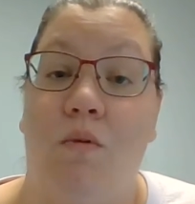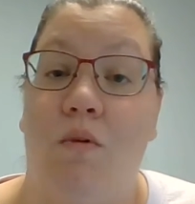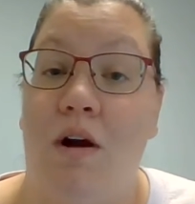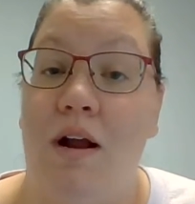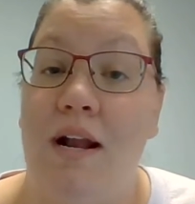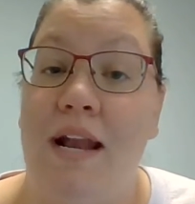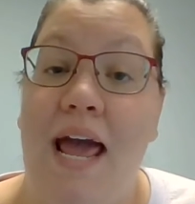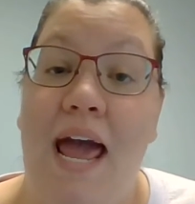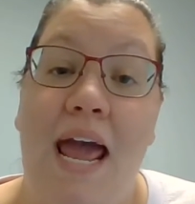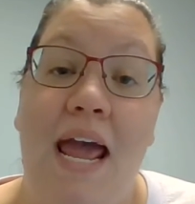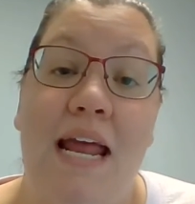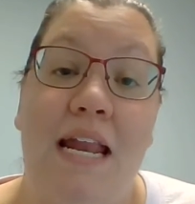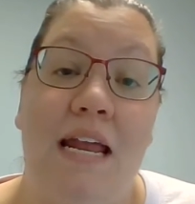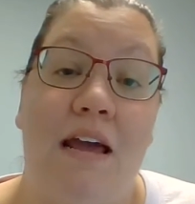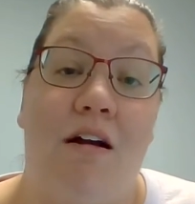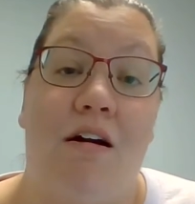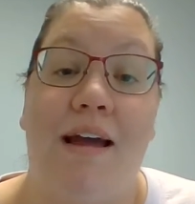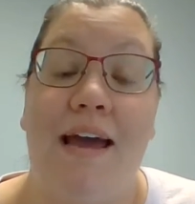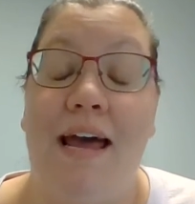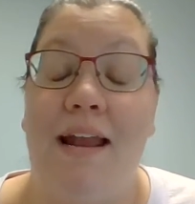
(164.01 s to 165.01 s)
or an 80,
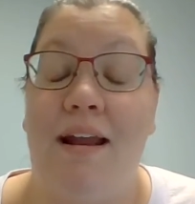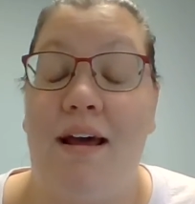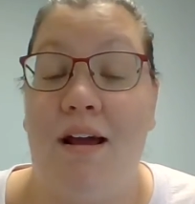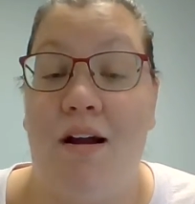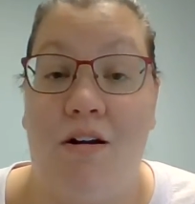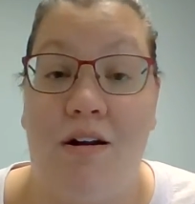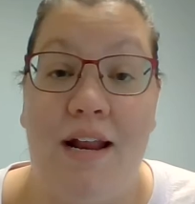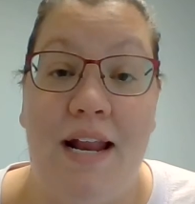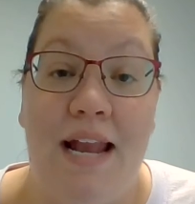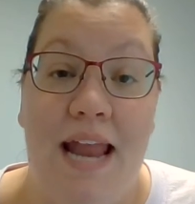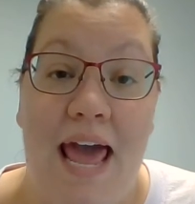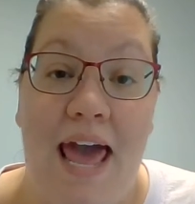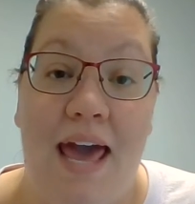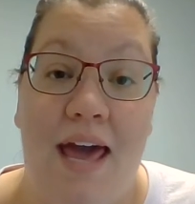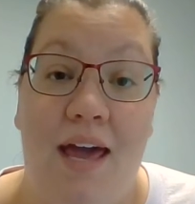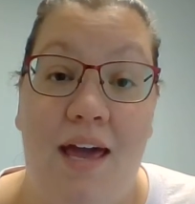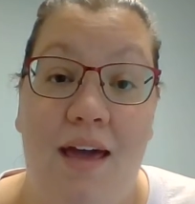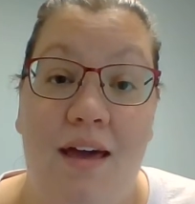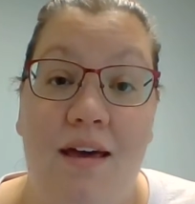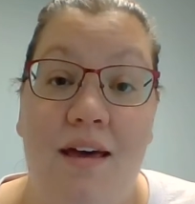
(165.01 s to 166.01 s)
or can I earn an
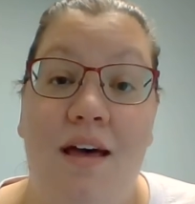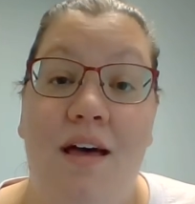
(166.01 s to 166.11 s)
A?